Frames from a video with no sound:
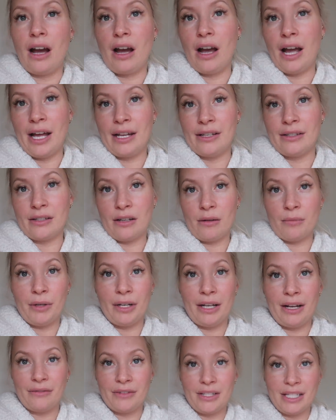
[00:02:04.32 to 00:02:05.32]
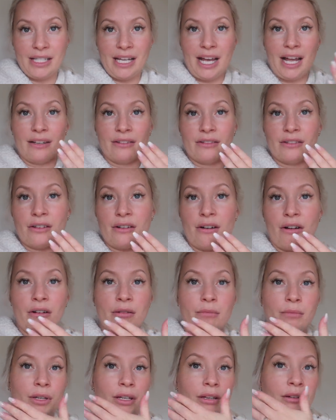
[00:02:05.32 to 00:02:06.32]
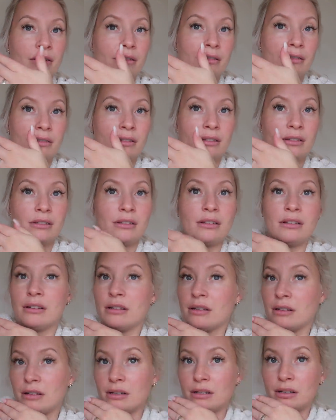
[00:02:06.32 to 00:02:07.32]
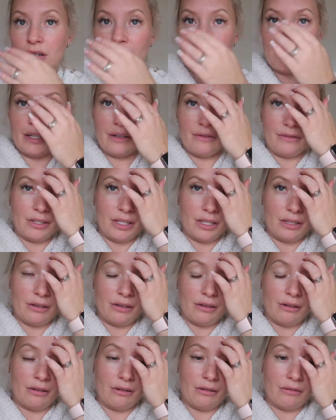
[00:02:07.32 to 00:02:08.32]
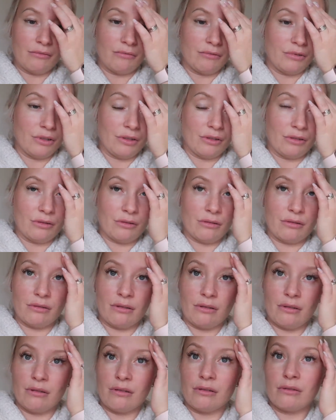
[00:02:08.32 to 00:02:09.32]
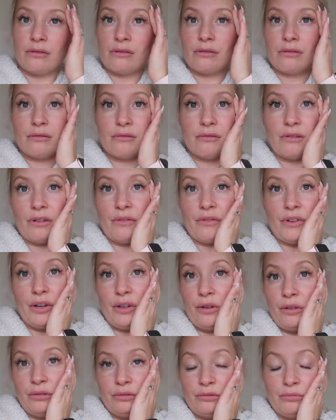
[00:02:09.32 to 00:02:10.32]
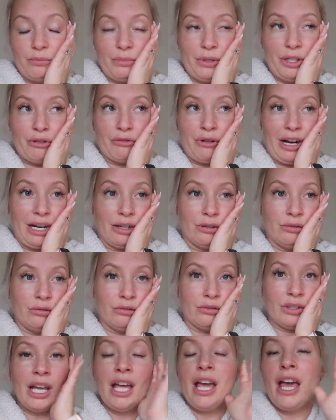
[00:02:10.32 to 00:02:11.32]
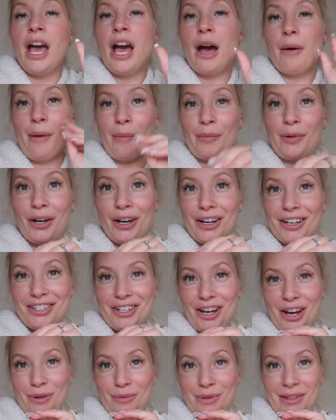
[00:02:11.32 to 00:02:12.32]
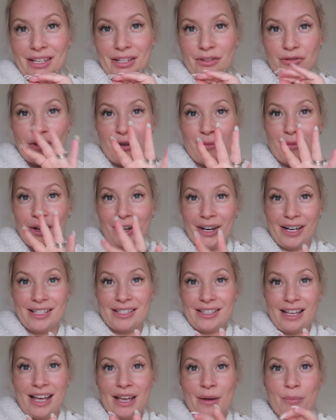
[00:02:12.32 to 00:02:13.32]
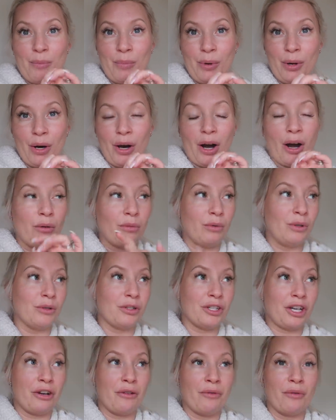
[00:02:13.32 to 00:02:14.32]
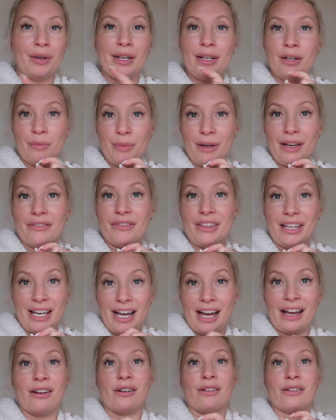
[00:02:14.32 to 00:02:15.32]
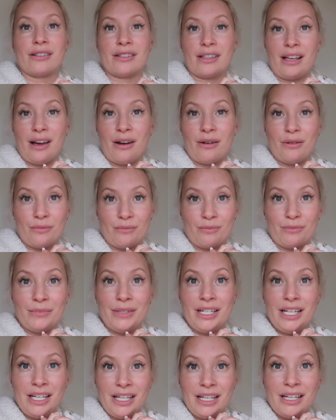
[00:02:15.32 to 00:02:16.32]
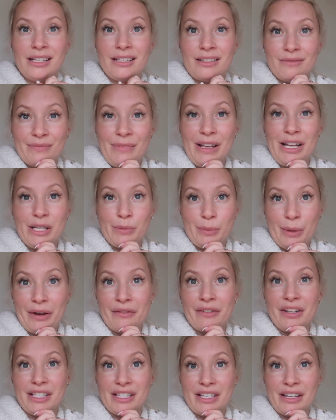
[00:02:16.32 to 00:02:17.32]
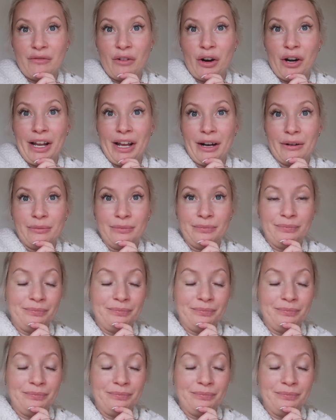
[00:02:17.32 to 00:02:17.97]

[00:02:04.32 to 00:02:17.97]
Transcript: And I'm going to have to tan tonight because I seriously just... I feel bedraggled. I'm not going to show you in this room, like I say, but I will show you a little bit of the chaos that I'm experiencing right now.